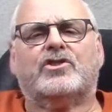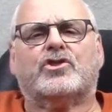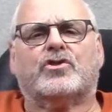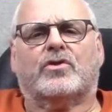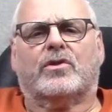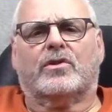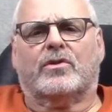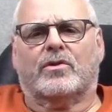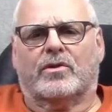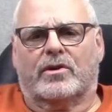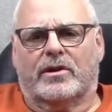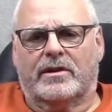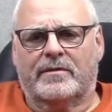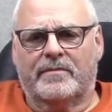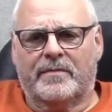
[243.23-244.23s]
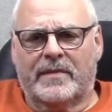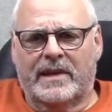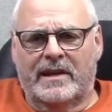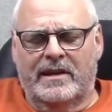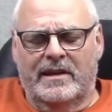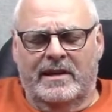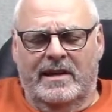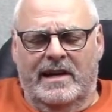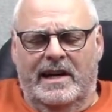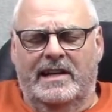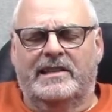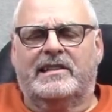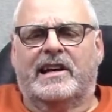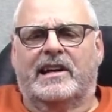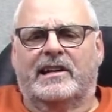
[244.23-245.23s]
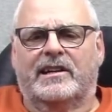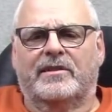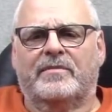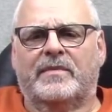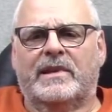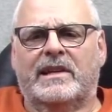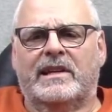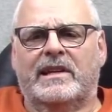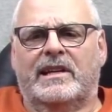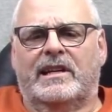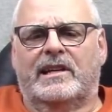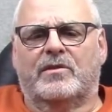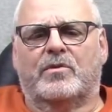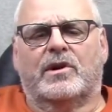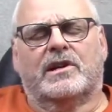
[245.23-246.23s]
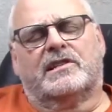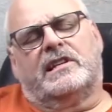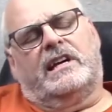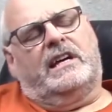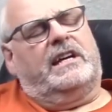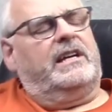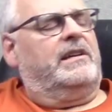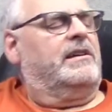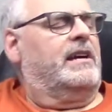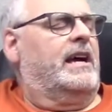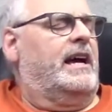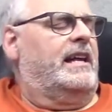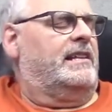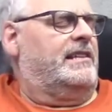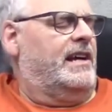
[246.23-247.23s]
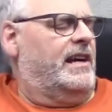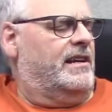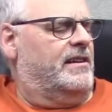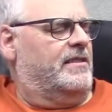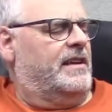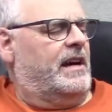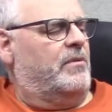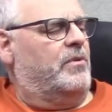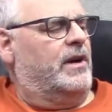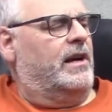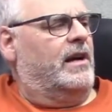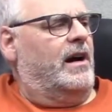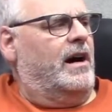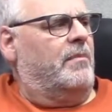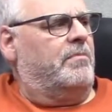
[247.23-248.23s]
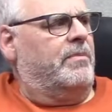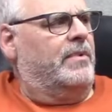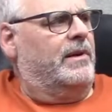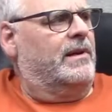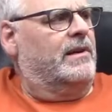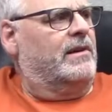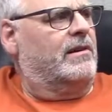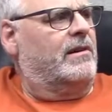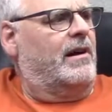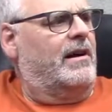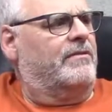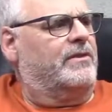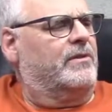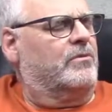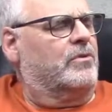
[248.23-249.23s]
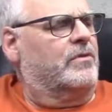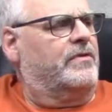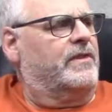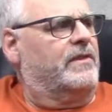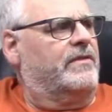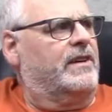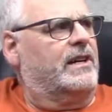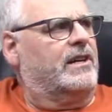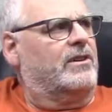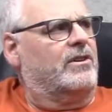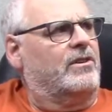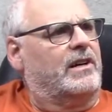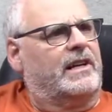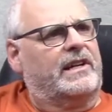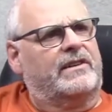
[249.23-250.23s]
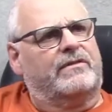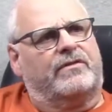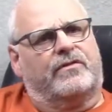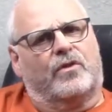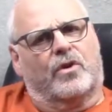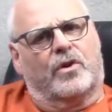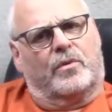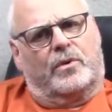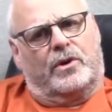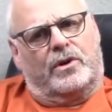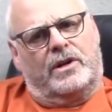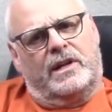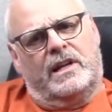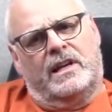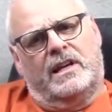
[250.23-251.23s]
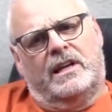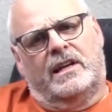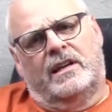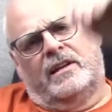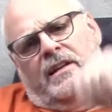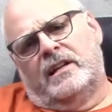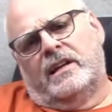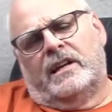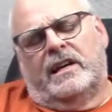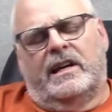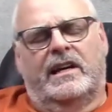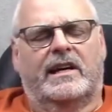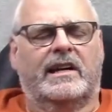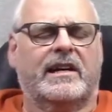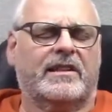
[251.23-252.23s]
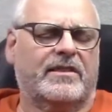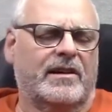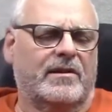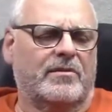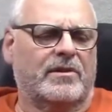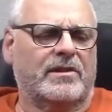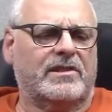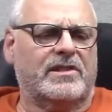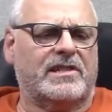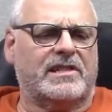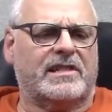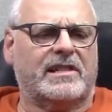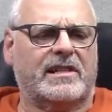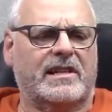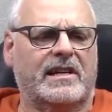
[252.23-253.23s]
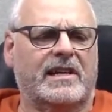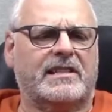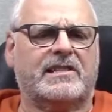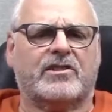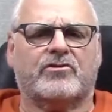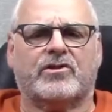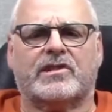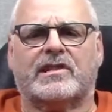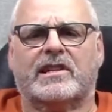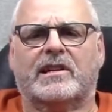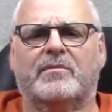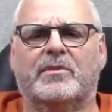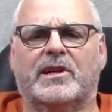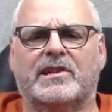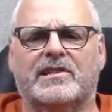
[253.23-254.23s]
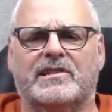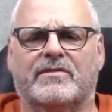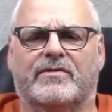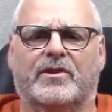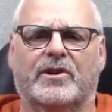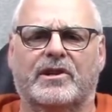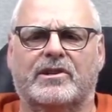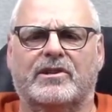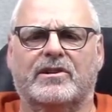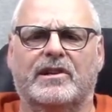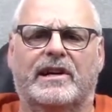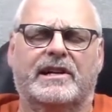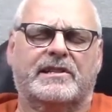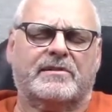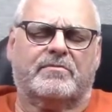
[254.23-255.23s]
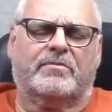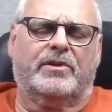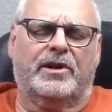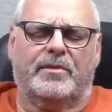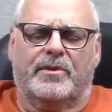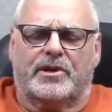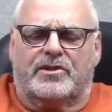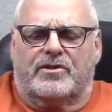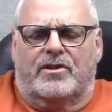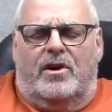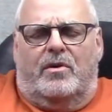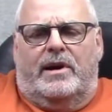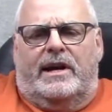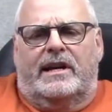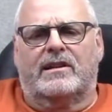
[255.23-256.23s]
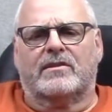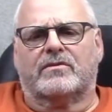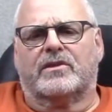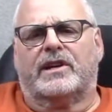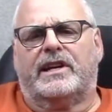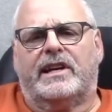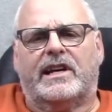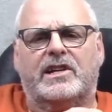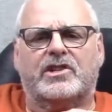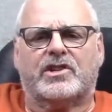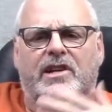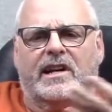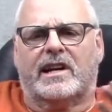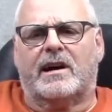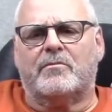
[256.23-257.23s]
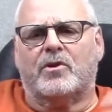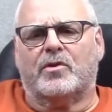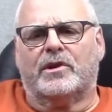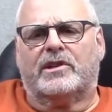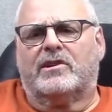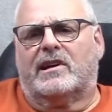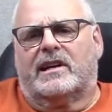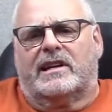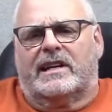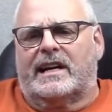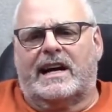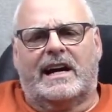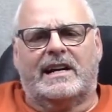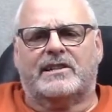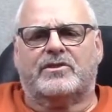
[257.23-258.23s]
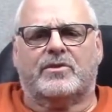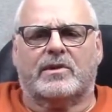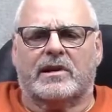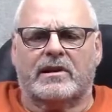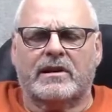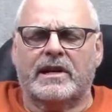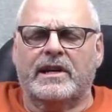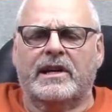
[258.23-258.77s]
Shorthorn antenna, it was a antenna that went up off the roof of the vehicle and then forward. And I thought, well, geez, that's interesting, because the vertical has pretty much a low angle of radiation, and I'm only talking to guys who are